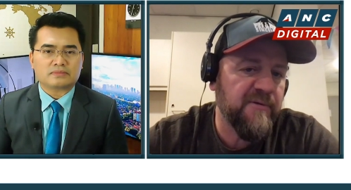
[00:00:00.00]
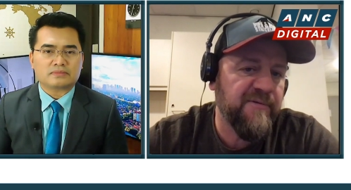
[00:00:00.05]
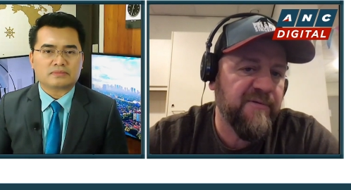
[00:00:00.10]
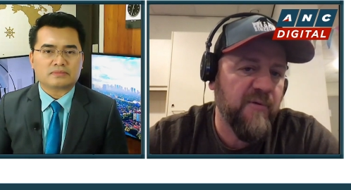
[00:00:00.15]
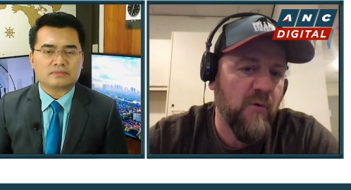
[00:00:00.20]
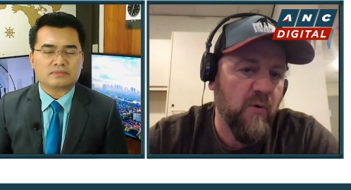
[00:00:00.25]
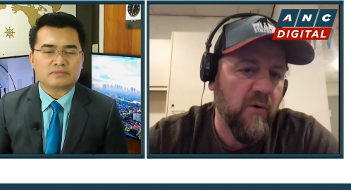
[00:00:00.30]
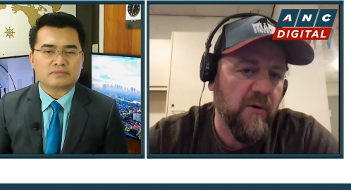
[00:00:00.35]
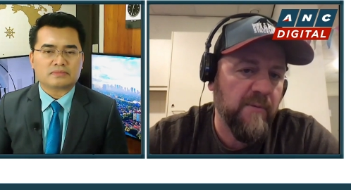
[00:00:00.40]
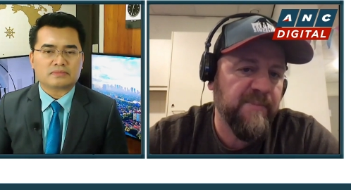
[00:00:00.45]

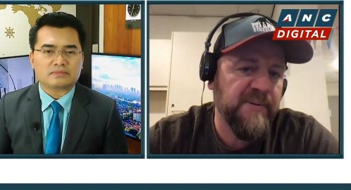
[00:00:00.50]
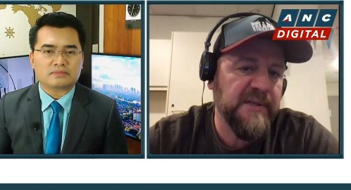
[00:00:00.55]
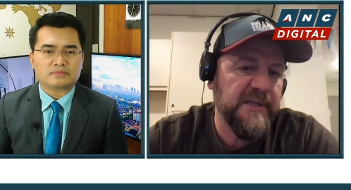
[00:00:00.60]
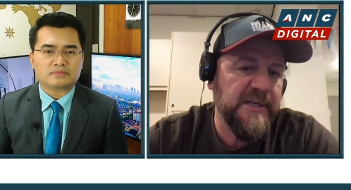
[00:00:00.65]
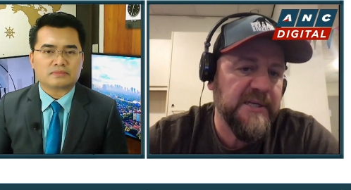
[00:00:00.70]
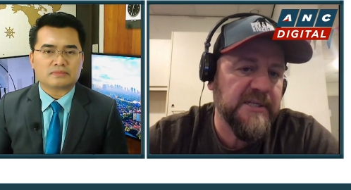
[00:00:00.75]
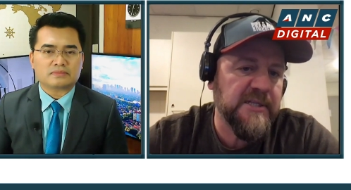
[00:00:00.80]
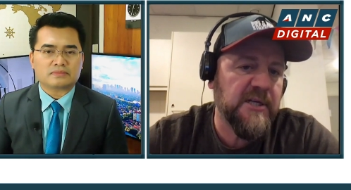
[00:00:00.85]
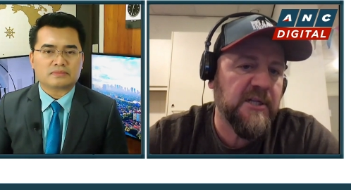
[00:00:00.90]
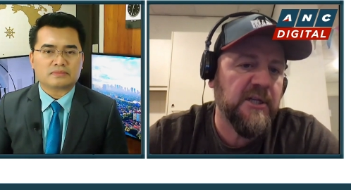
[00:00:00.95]
Speaker 1: for
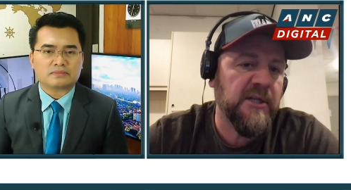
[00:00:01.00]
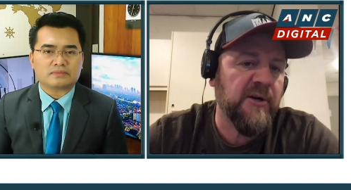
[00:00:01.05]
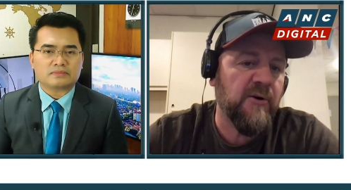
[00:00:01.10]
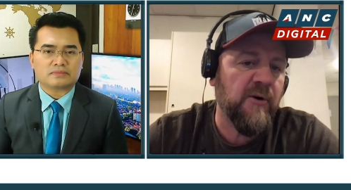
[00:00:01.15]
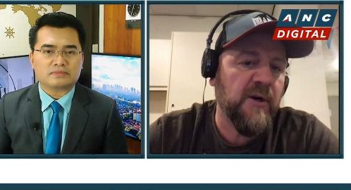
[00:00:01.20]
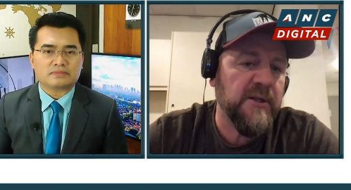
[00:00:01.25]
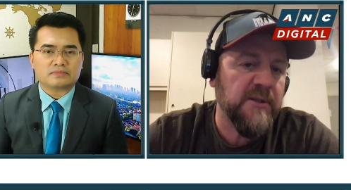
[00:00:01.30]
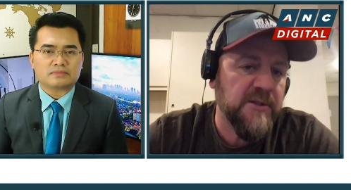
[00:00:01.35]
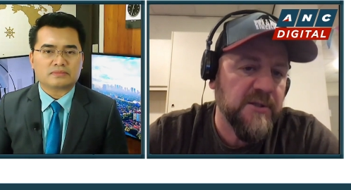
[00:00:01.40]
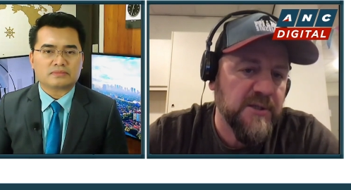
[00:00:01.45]
police
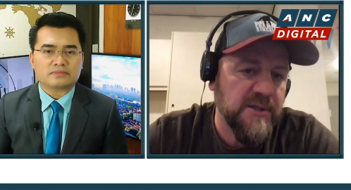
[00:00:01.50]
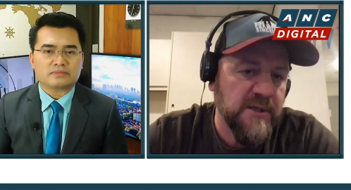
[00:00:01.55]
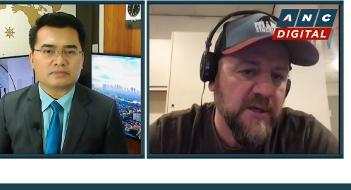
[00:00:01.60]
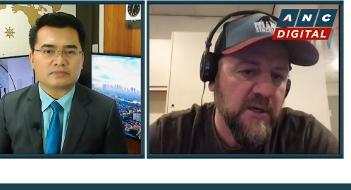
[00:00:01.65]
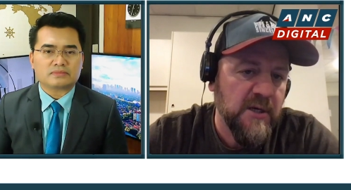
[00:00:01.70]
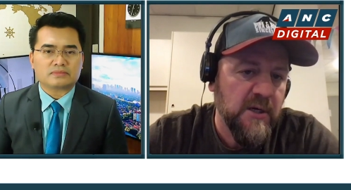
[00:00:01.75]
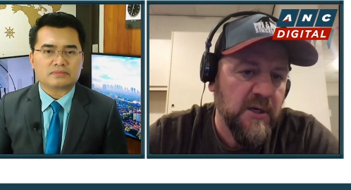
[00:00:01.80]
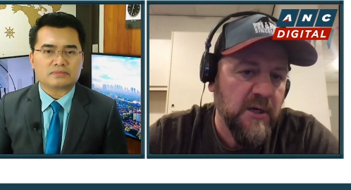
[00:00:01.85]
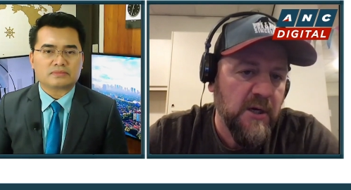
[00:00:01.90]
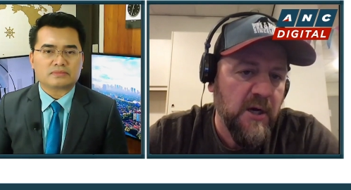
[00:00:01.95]
clearance.
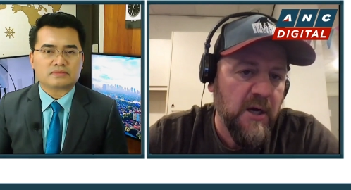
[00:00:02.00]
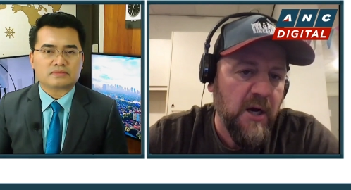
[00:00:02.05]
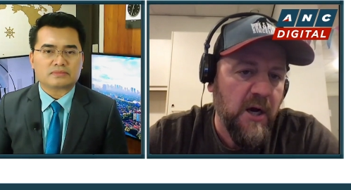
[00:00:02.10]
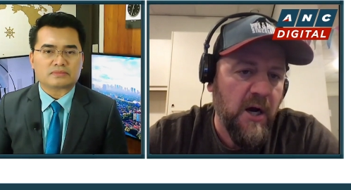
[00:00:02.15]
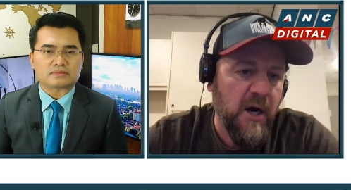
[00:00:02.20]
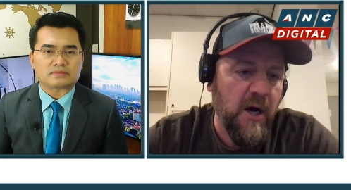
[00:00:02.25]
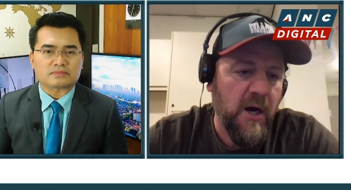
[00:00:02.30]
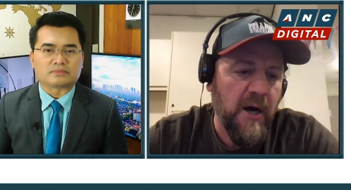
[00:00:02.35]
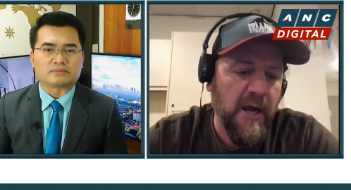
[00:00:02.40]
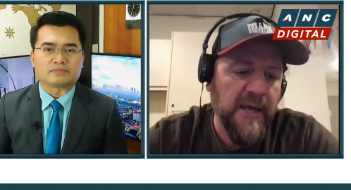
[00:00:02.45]

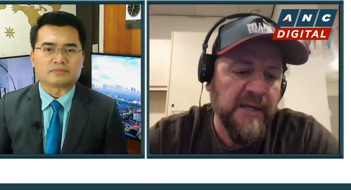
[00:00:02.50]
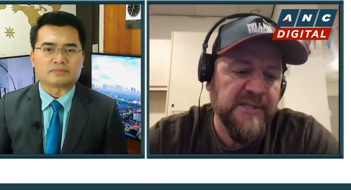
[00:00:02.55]
Uh, mm-hmm.